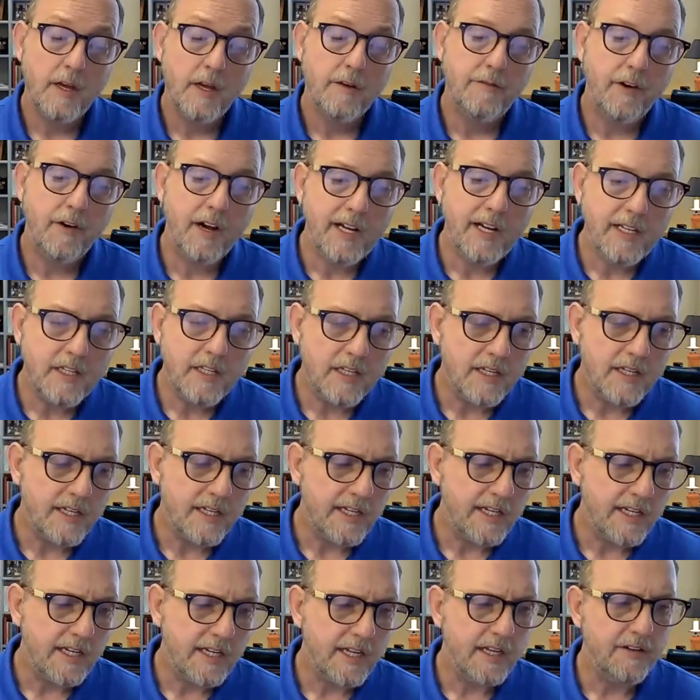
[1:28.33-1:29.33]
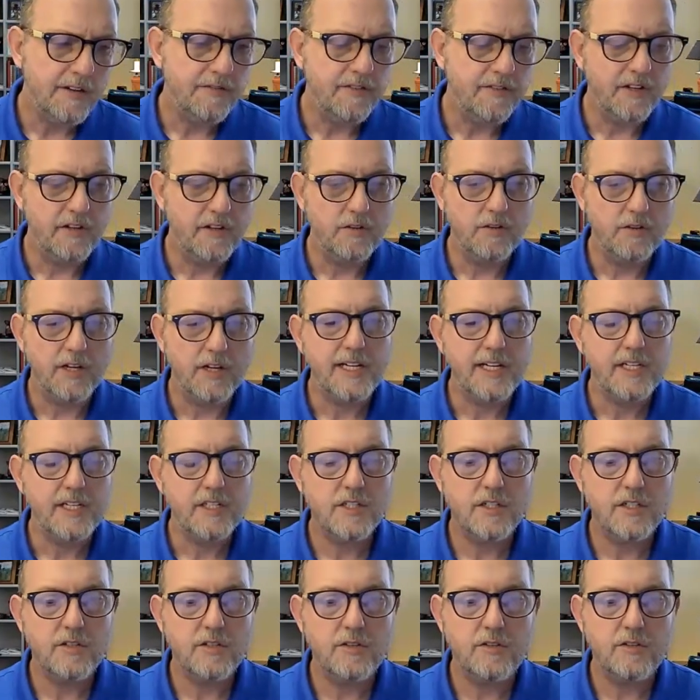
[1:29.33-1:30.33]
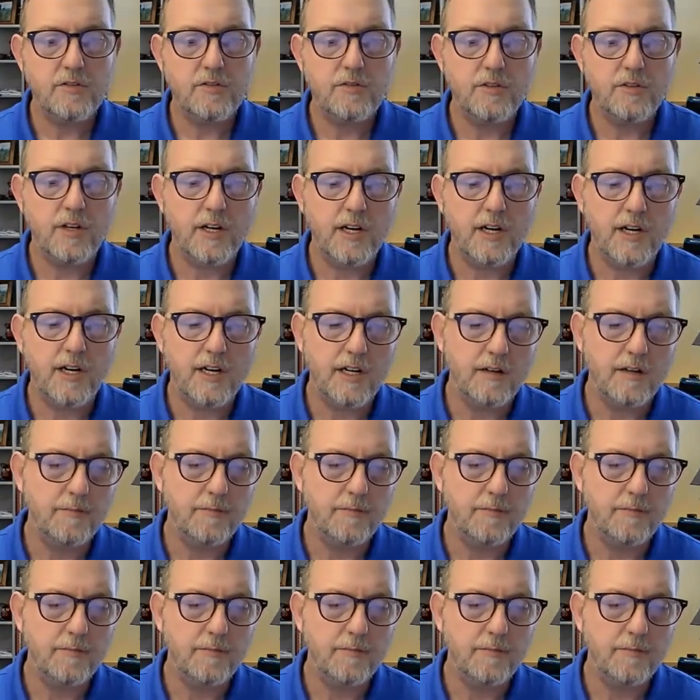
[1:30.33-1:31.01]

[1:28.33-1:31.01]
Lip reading: Finally, if you like to